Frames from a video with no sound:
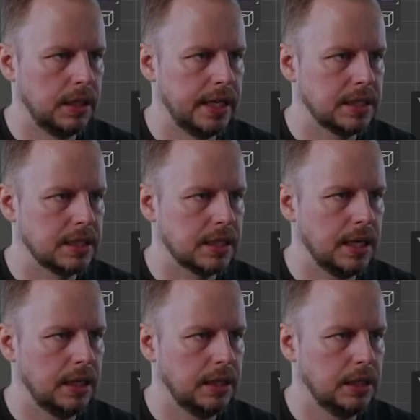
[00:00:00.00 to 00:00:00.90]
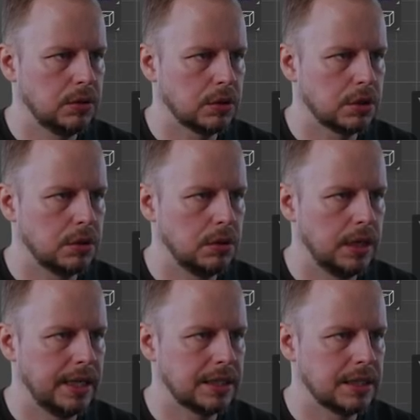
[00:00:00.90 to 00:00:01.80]
S to scale, E to extrude,
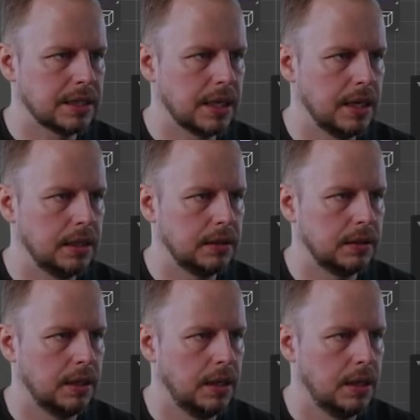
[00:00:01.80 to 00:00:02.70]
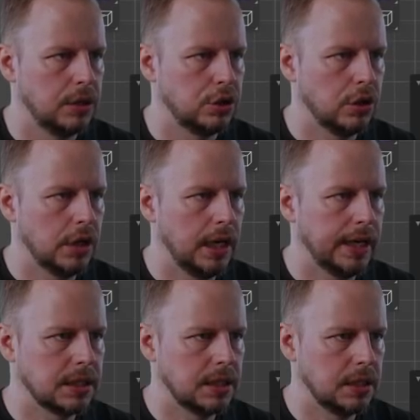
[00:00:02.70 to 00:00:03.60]
S to scale. Chunky
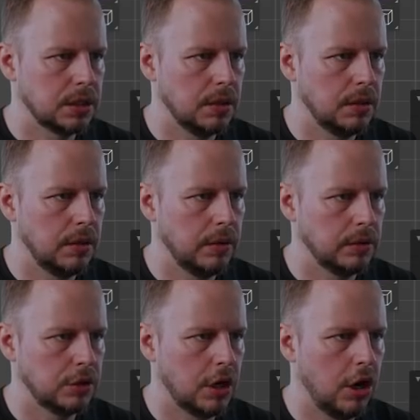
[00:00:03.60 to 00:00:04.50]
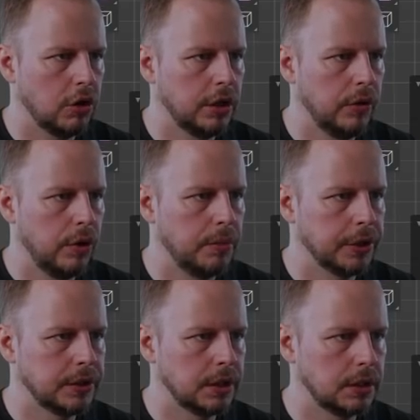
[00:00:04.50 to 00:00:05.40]
legs here. It's a clunky
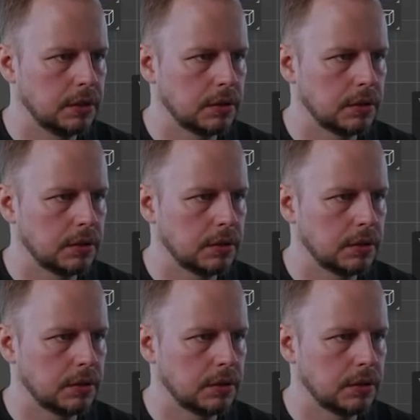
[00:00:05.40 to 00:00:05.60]
robot here.